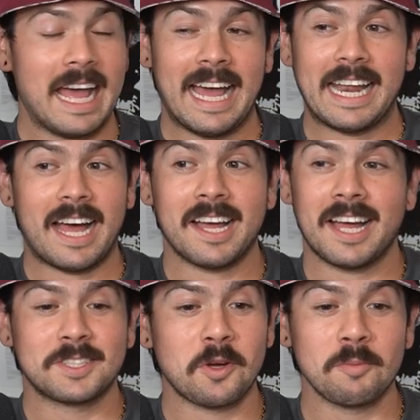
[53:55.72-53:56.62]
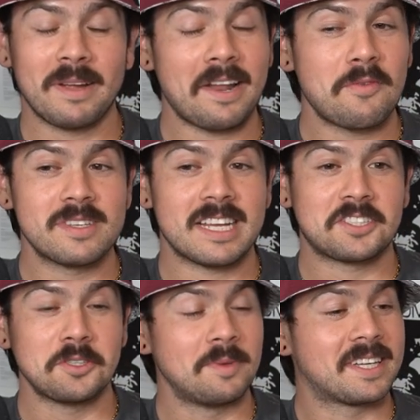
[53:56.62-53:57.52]
And I told my nephews that,
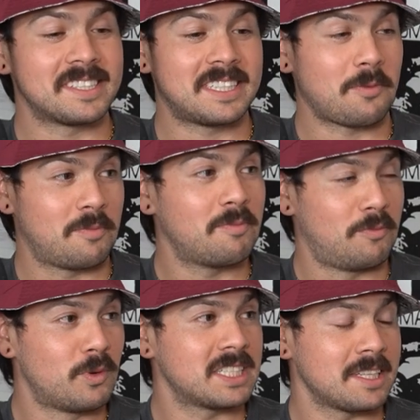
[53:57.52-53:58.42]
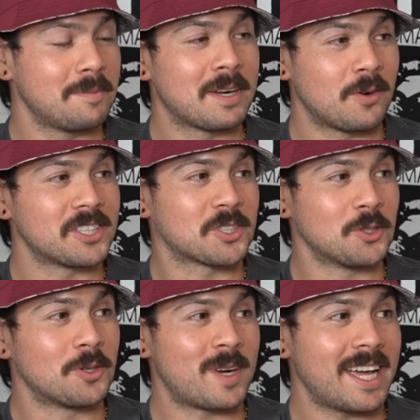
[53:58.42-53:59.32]
too, because they're recently been going to
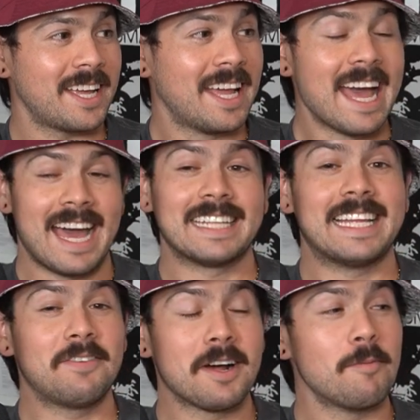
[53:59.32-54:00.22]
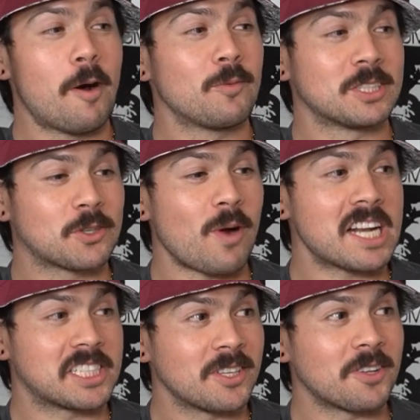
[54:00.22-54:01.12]
school, right? And they've come home with
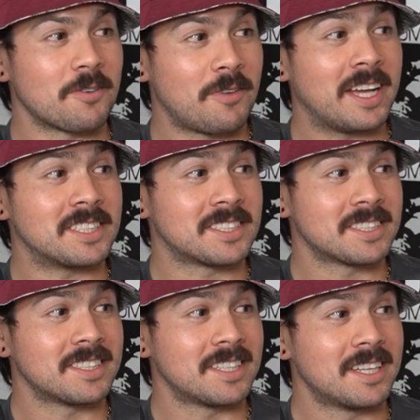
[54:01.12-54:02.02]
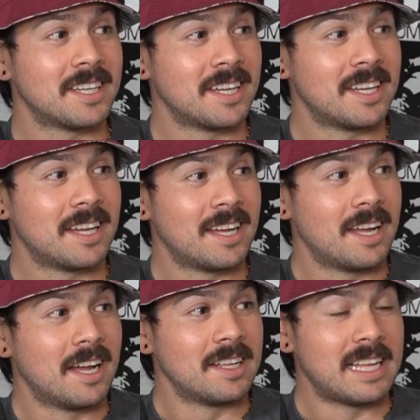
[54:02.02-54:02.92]
scratches on their face.
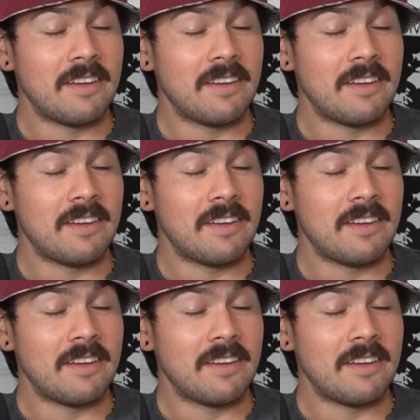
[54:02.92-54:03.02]
Damn, right.